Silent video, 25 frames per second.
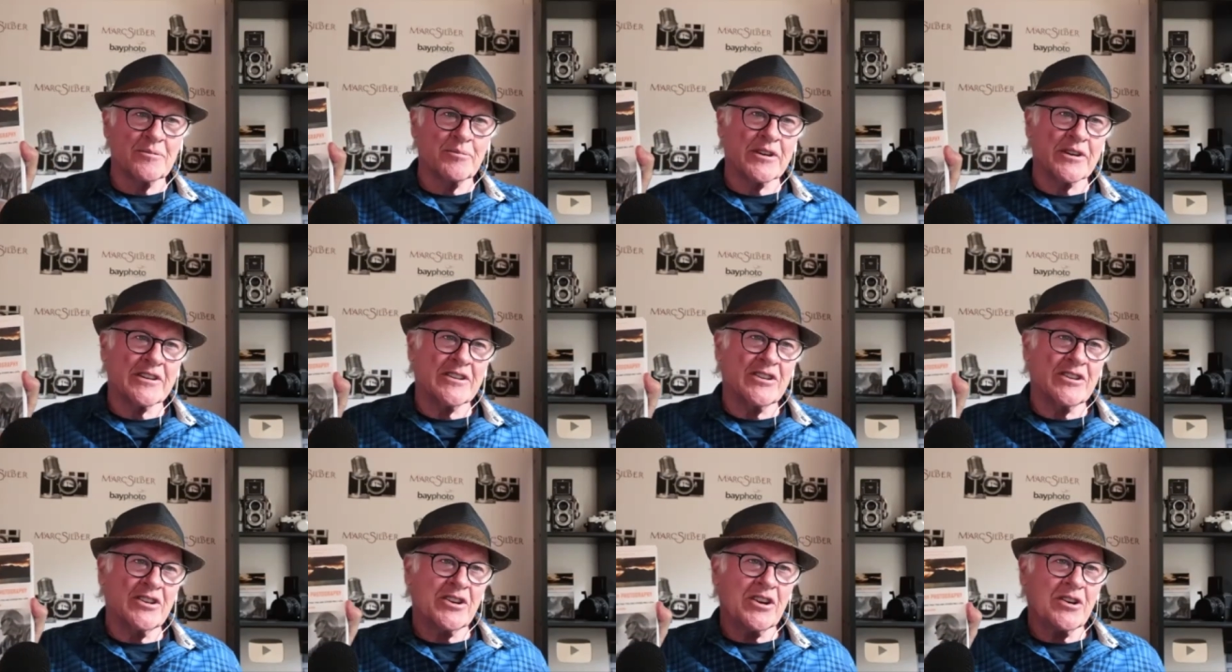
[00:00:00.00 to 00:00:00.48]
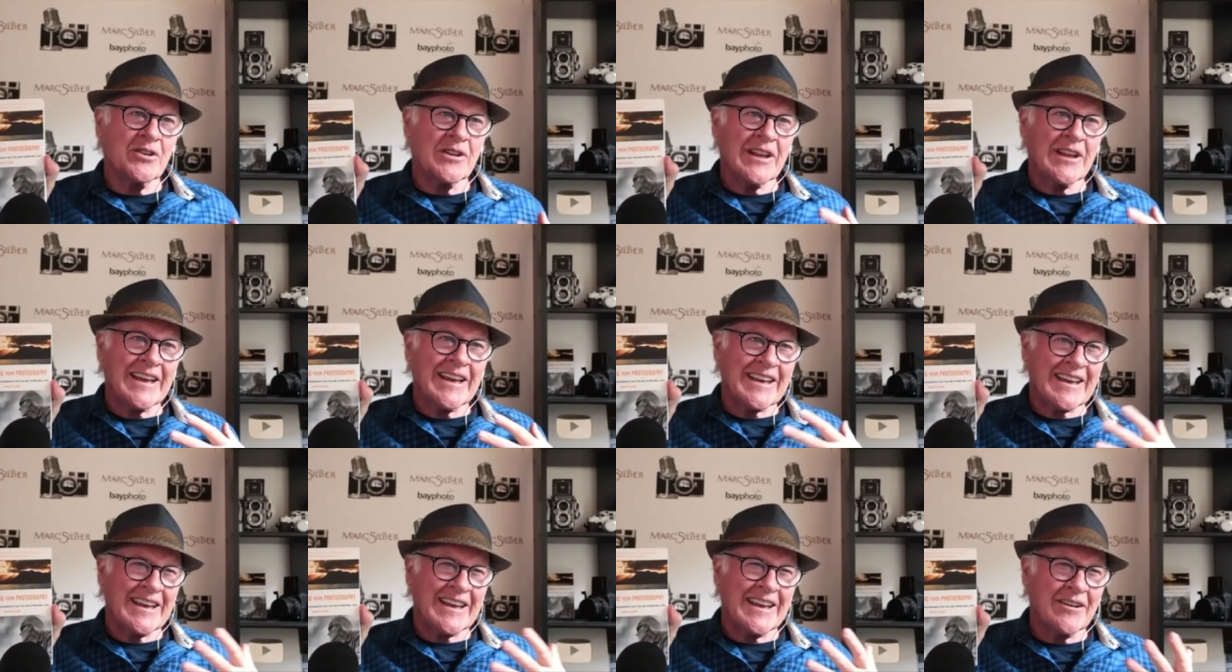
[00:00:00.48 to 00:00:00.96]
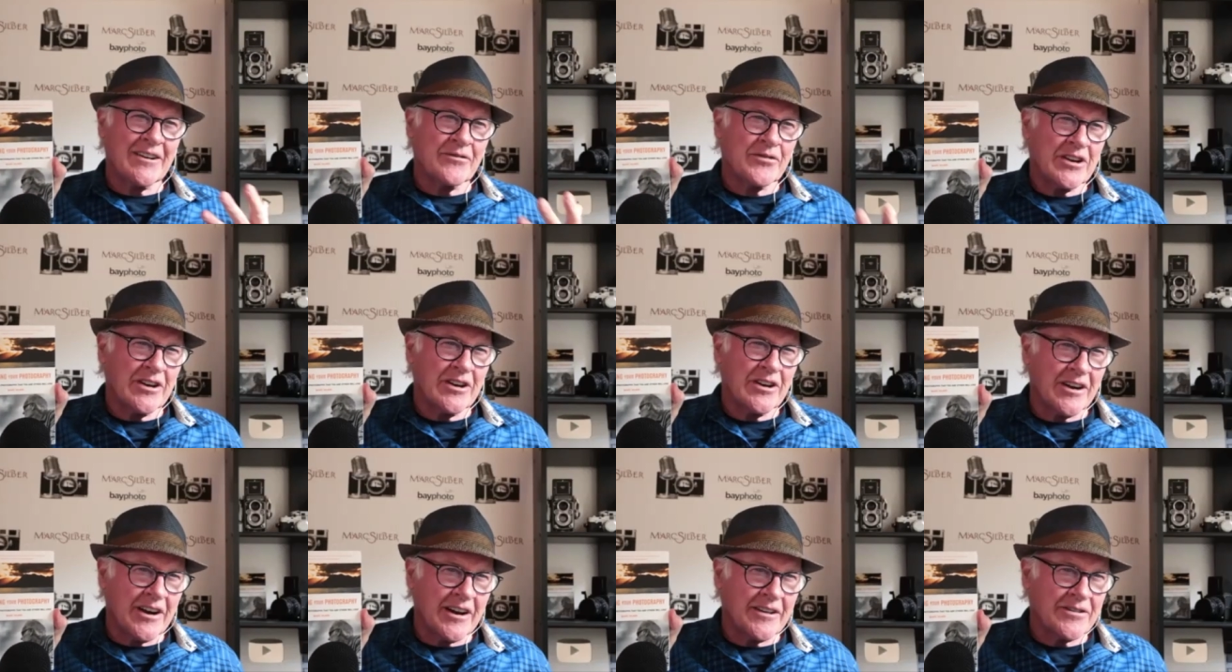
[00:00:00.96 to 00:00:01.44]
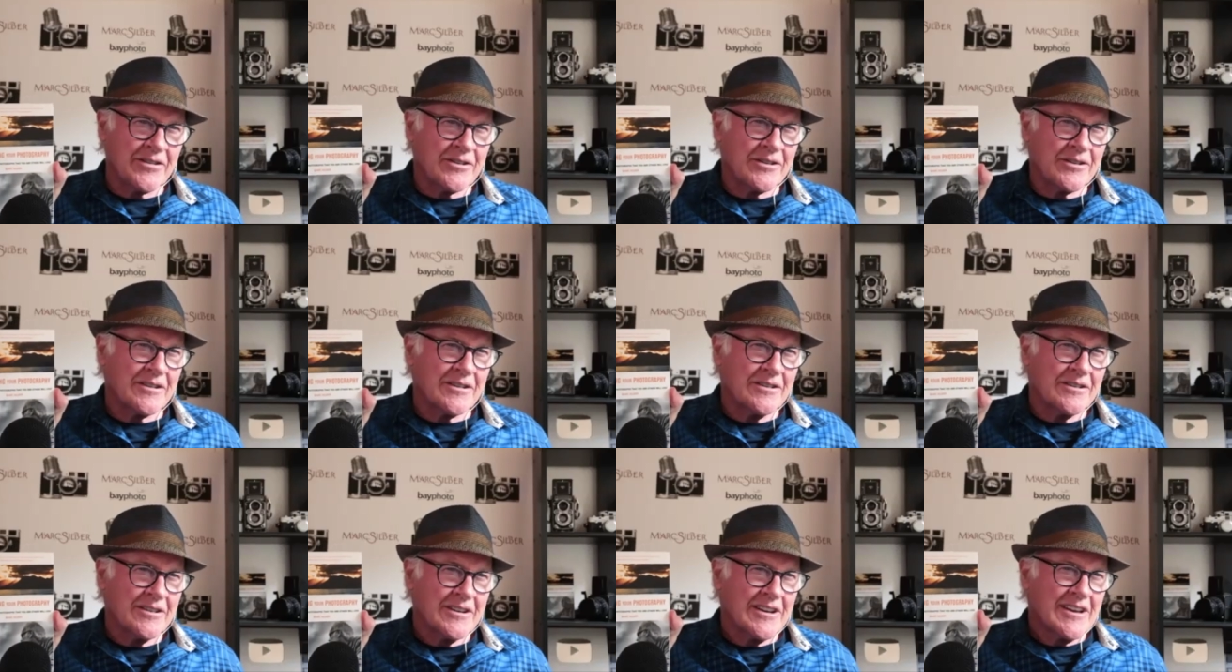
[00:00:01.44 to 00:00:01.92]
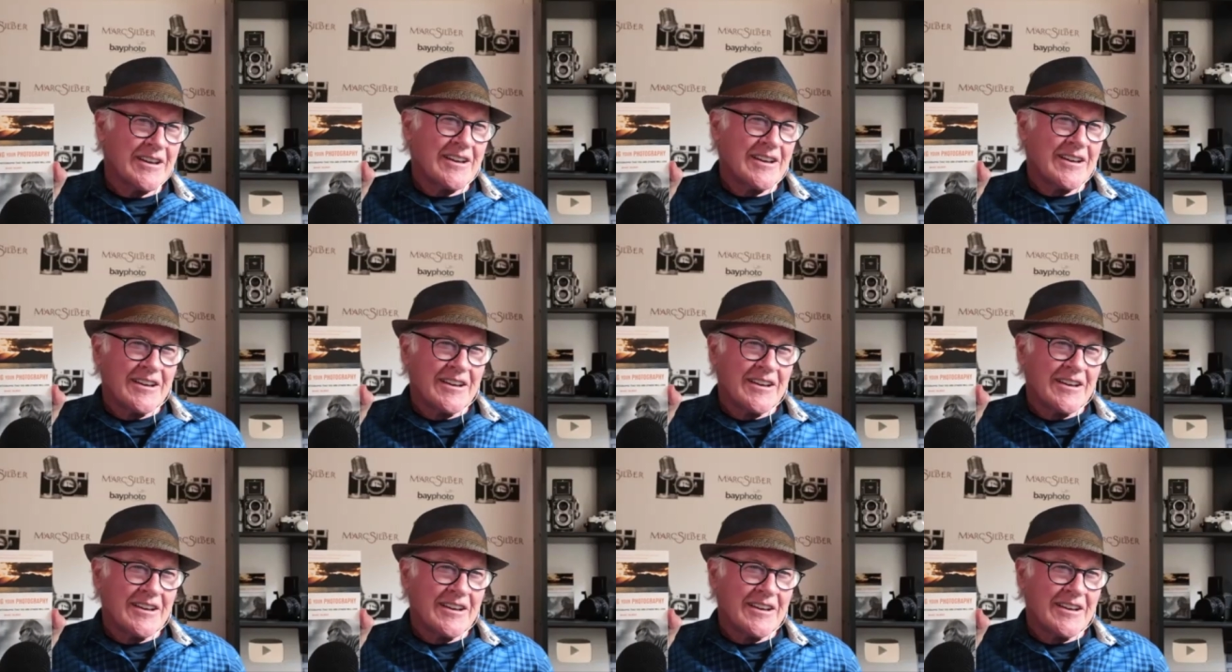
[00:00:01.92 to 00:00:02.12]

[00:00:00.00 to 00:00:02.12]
But you know, like every author,